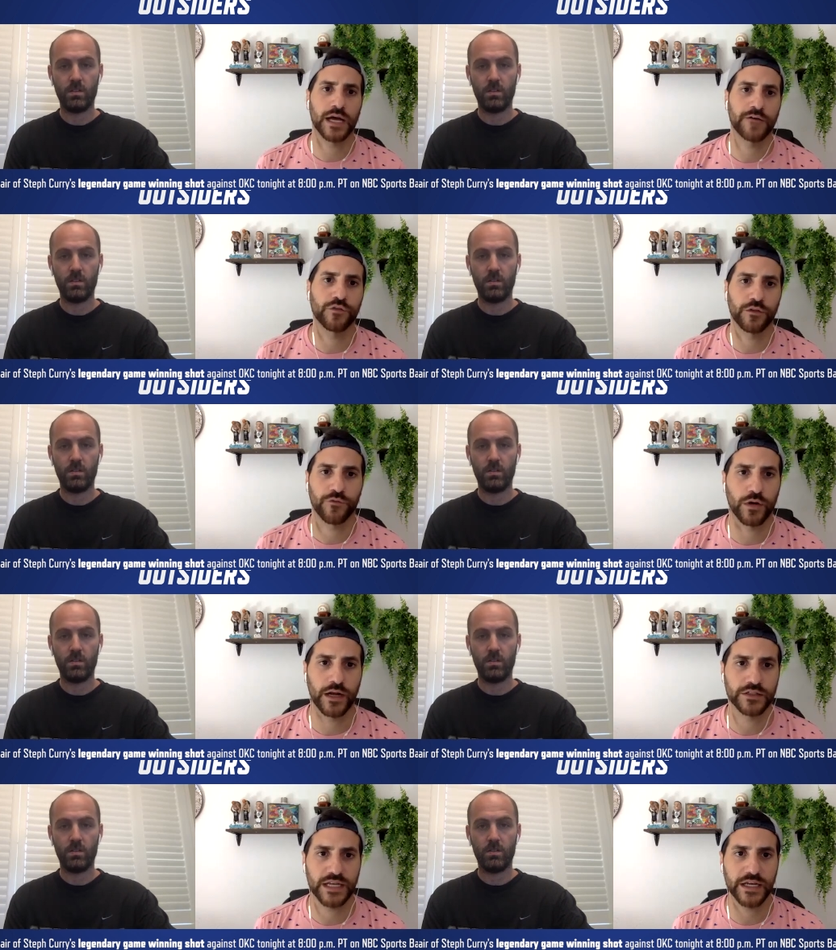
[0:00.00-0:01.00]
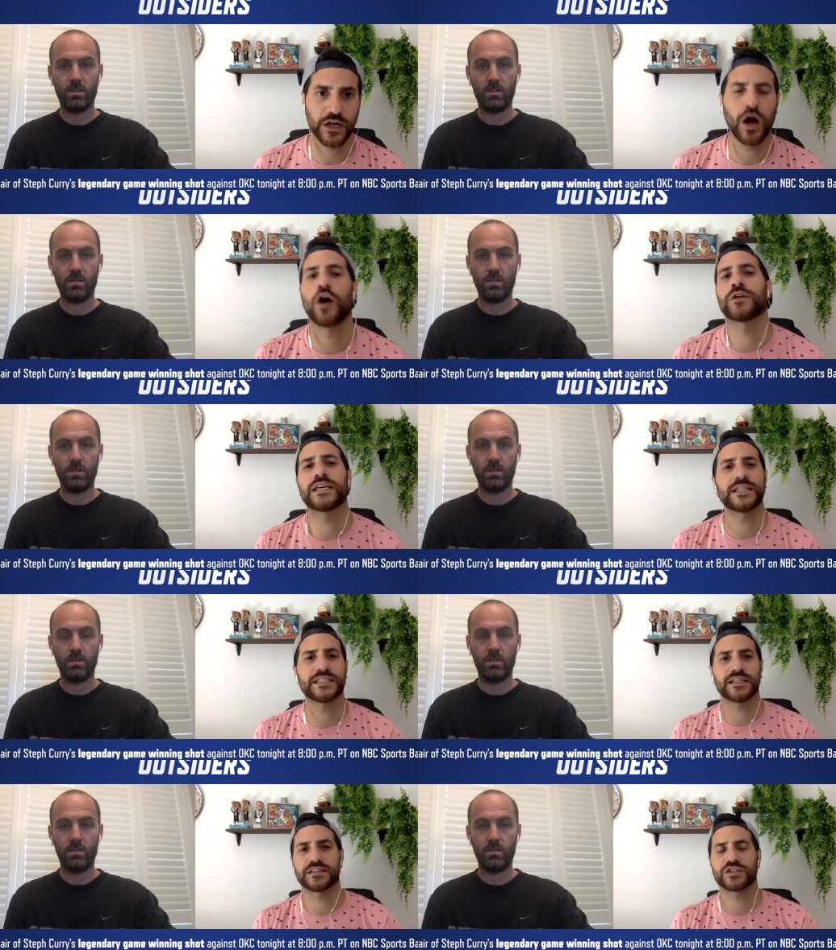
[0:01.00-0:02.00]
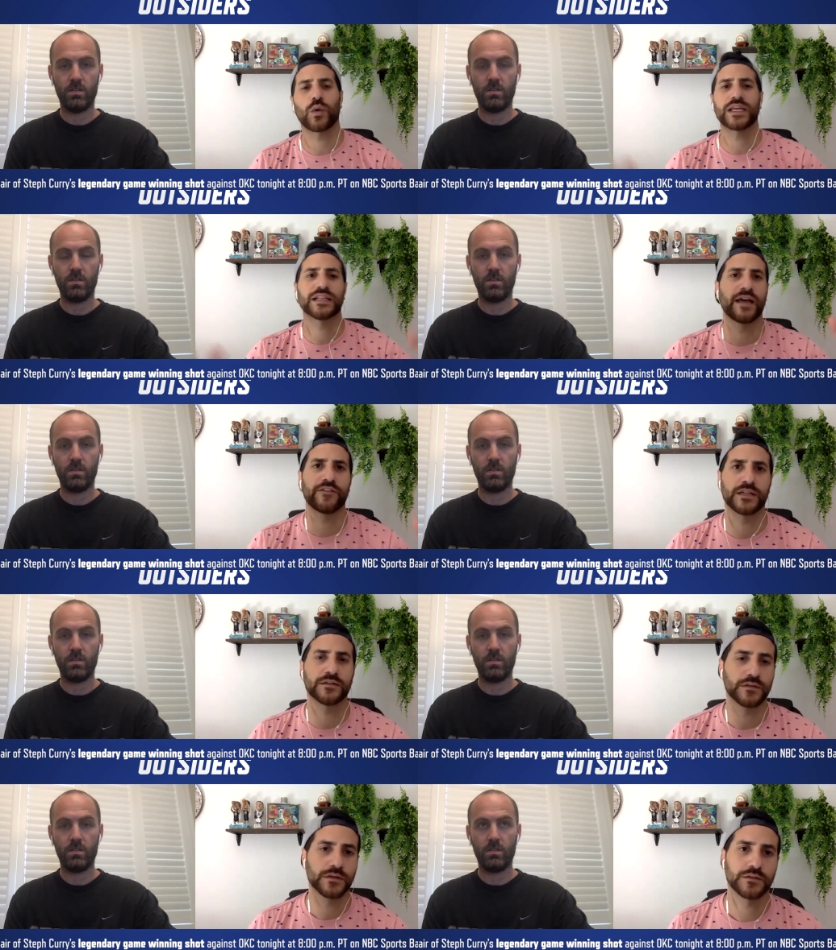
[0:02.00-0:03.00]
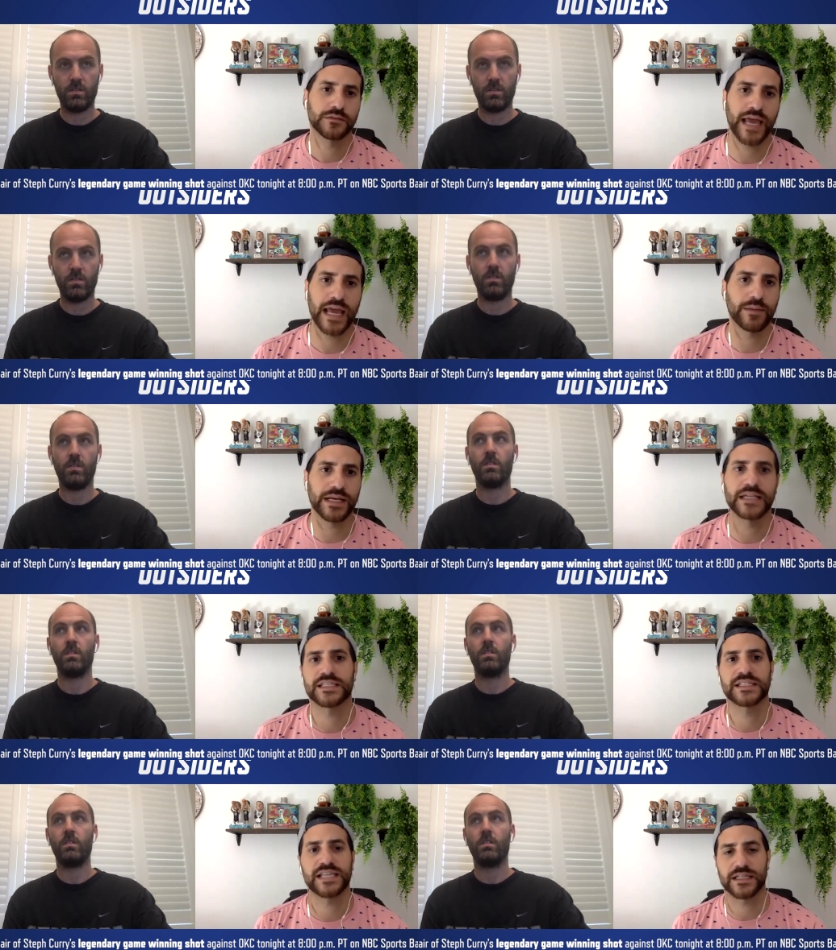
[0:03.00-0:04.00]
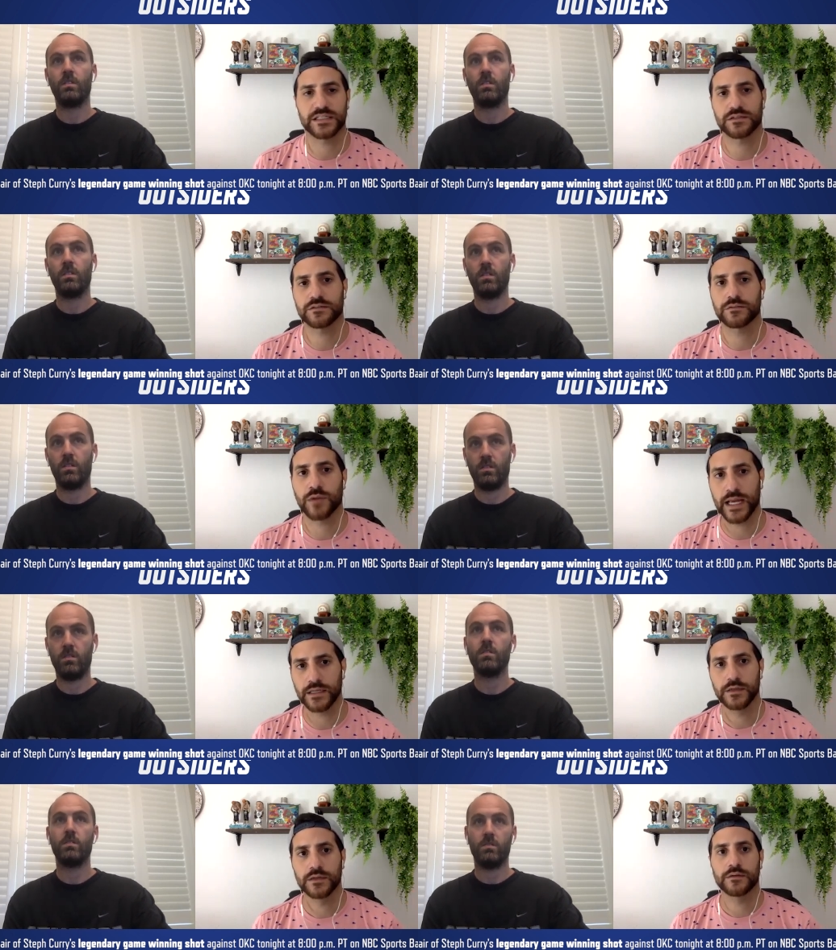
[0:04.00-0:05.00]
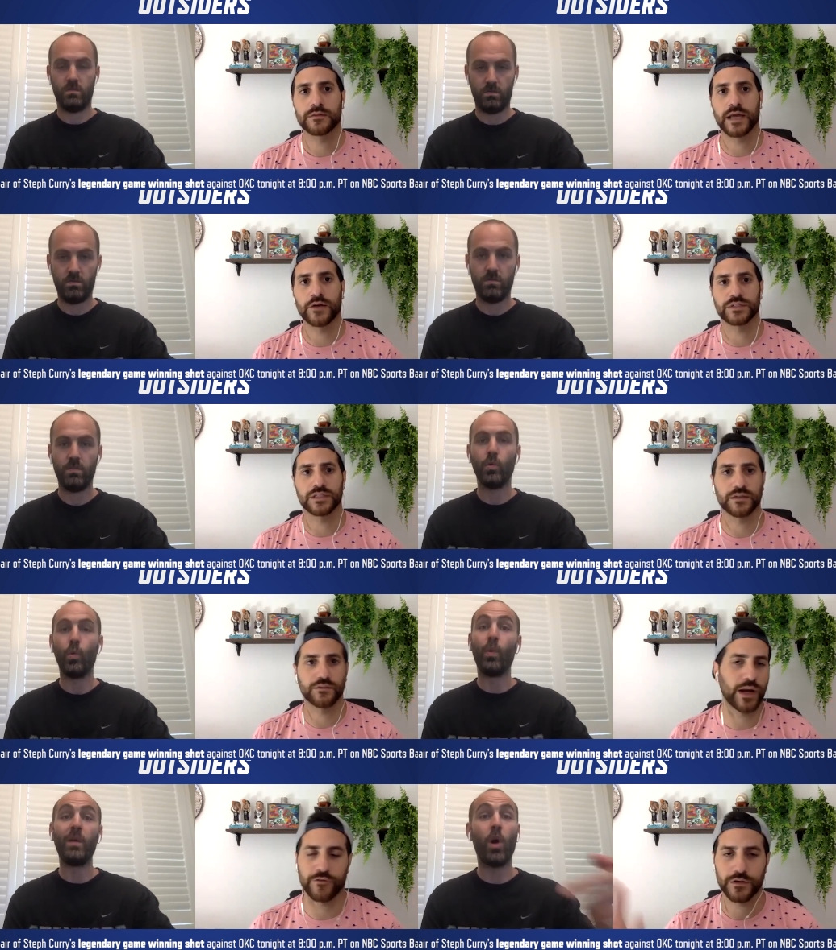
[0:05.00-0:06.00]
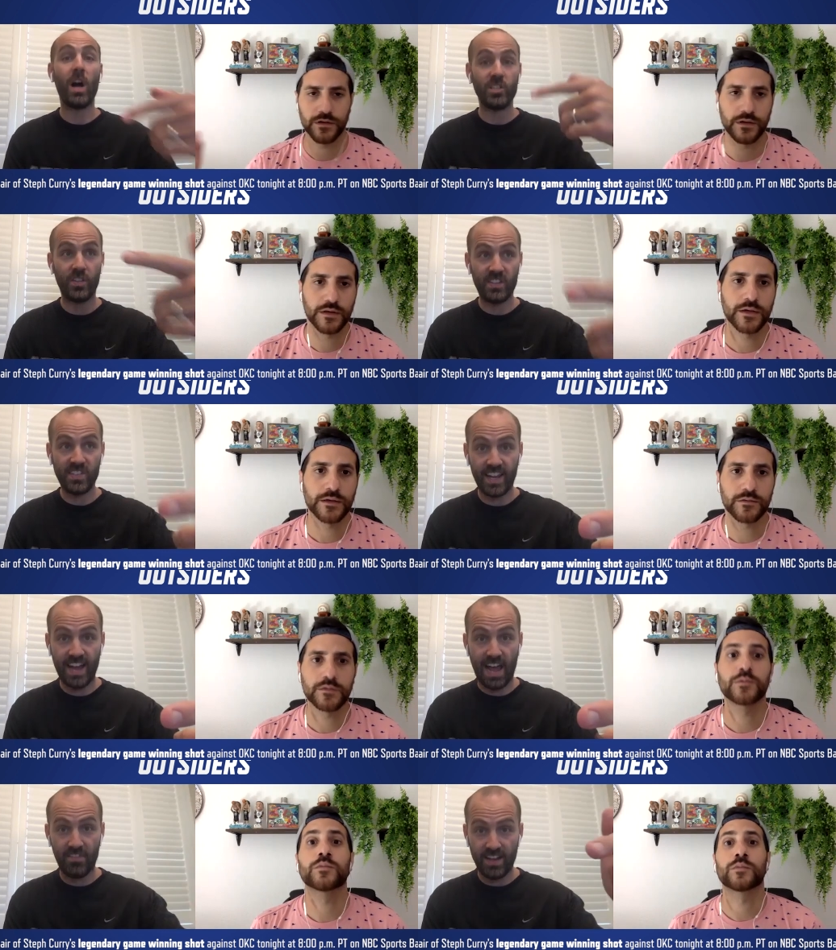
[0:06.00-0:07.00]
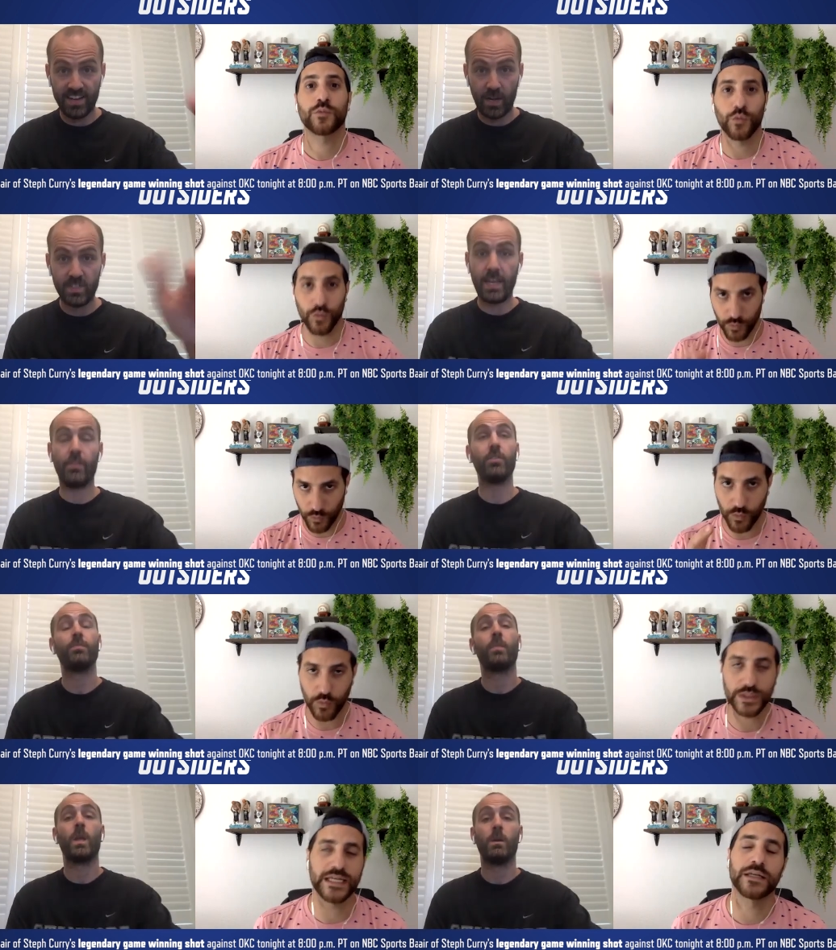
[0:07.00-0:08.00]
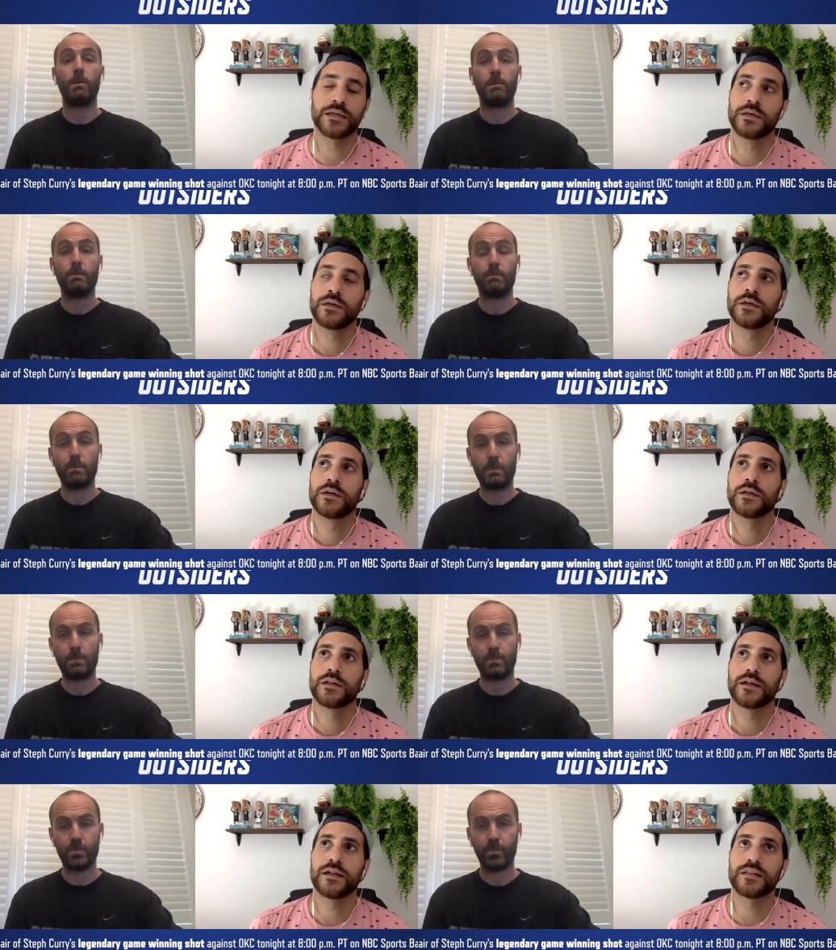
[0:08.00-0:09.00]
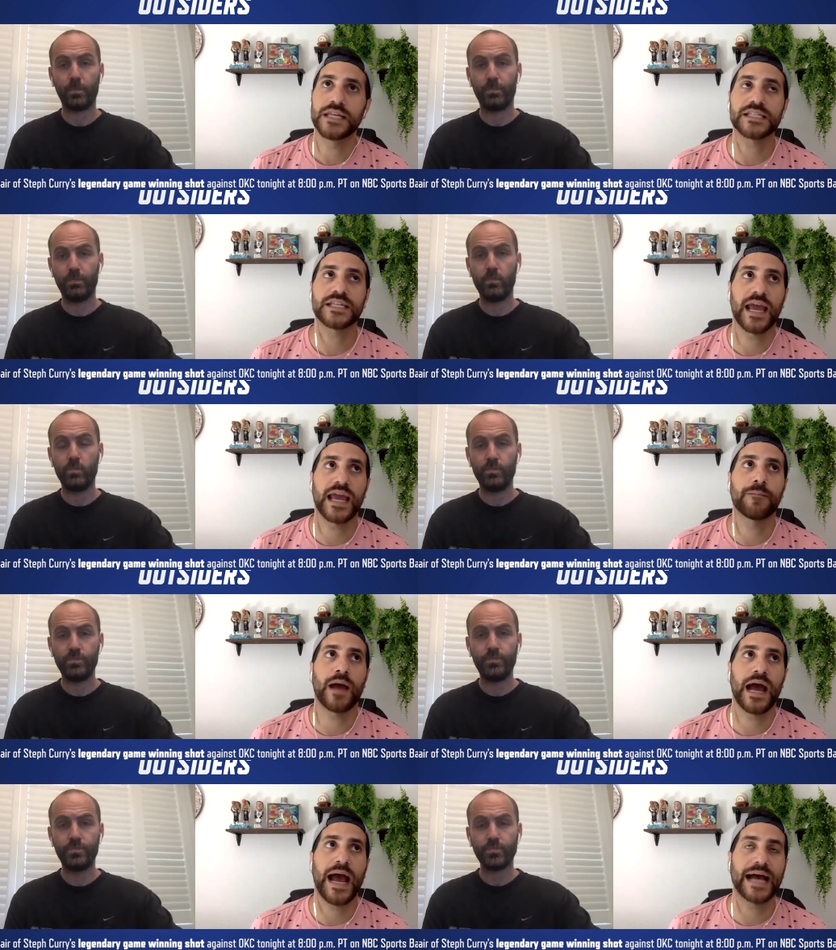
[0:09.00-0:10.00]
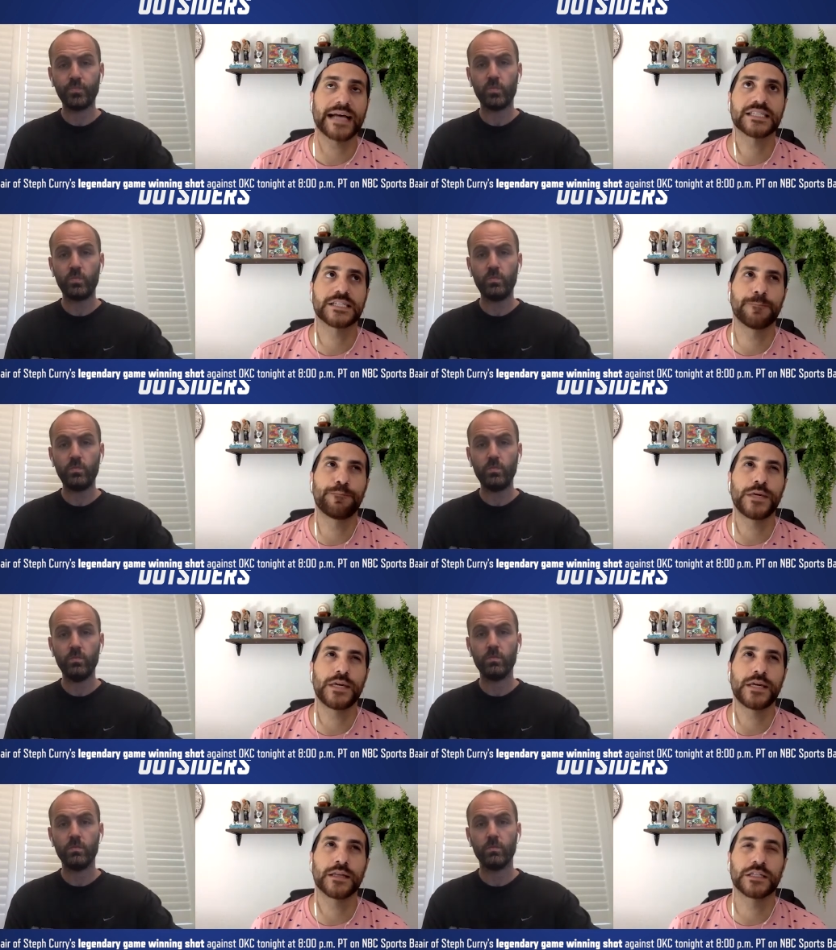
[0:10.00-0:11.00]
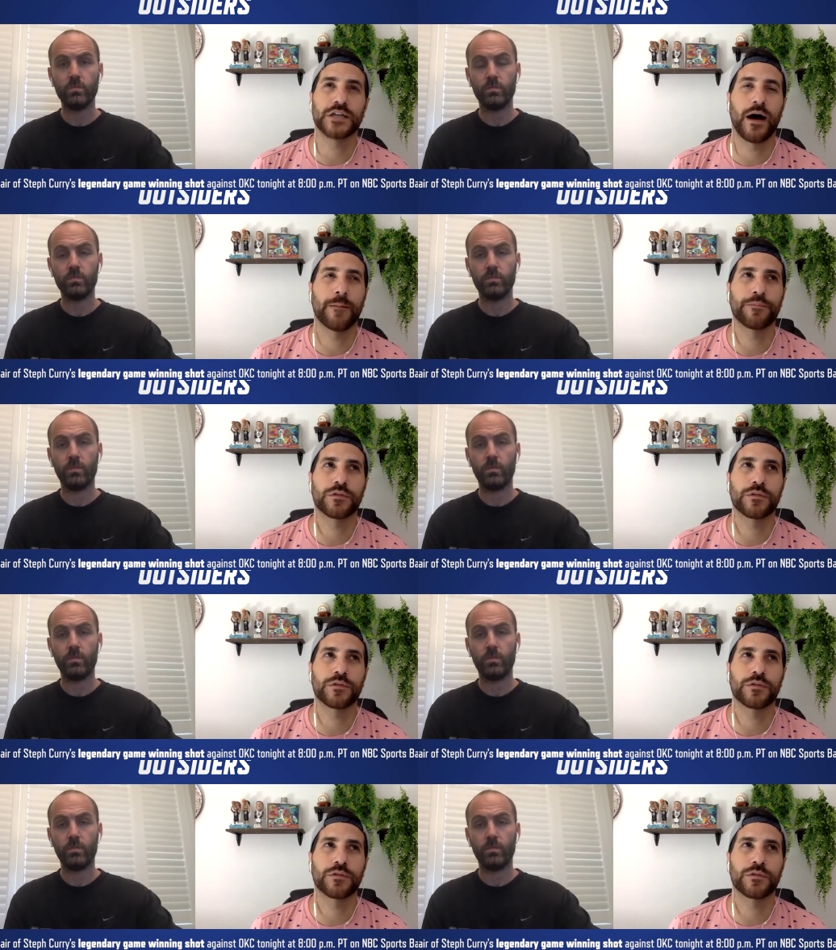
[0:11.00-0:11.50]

Speaker 1: for the 49ers? And I go, oh, easy. The 2011 game against the Saints, right? That was the
Speaker 2: We watched the second half of that game together. We did.
Speaker 1: This game has to be in the top